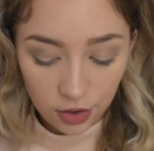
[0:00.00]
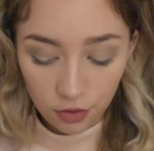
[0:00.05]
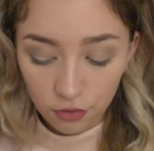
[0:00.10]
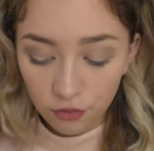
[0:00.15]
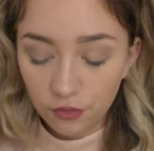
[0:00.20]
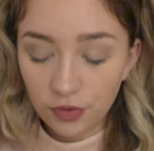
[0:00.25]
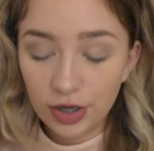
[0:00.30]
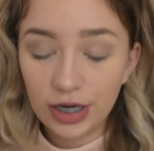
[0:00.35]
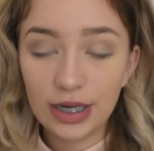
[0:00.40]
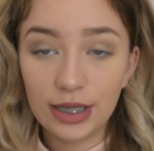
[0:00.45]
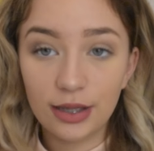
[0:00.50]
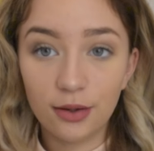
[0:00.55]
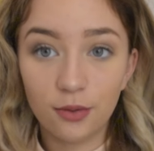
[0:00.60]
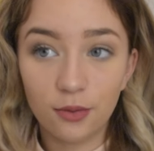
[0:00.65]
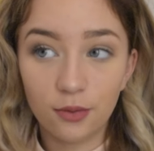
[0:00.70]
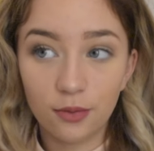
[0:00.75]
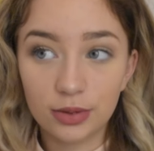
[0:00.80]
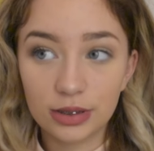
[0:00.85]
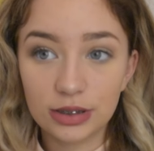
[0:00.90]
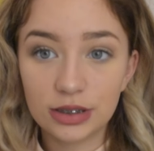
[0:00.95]
you really
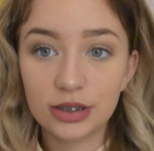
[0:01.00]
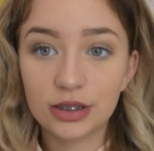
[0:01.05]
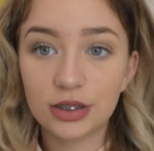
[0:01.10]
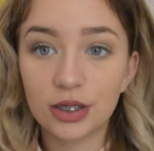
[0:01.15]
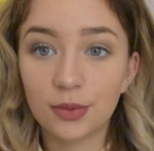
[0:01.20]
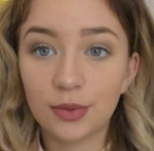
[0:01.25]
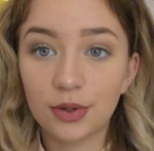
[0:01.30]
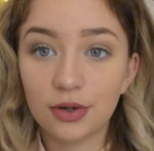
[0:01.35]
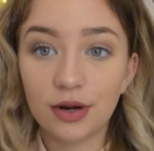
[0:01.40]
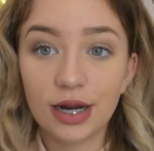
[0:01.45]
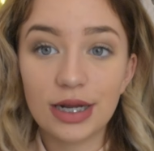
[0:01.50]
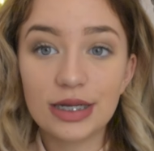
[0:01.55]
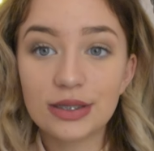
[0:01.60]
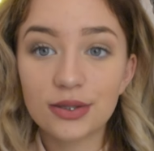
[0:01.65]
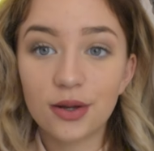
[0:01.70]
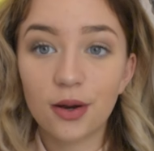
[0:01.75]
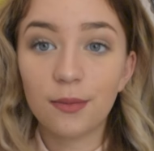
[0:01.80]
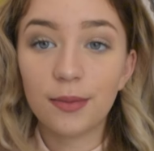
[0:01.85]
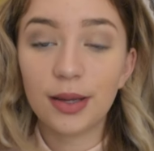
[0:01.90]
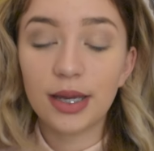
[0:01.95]
all wanted to know what Grace
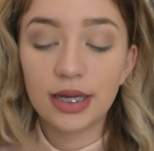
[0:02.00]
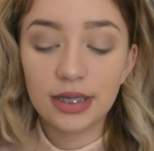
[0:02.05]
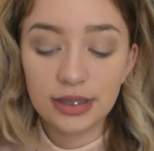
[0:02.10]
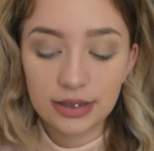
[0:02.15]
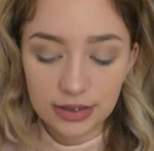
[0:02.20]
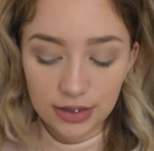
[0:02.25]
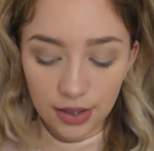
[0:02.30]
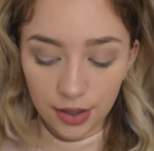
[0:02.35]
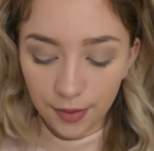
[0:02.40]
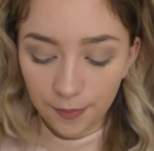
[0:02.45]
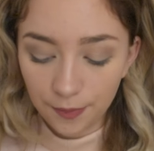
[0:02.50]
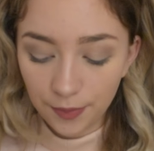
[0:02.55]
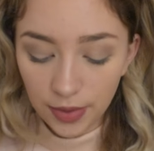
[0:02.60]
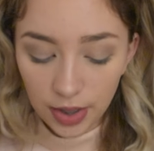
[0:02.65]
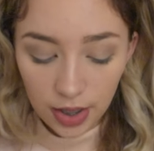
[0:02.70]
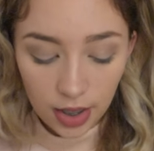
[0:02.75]
got me. So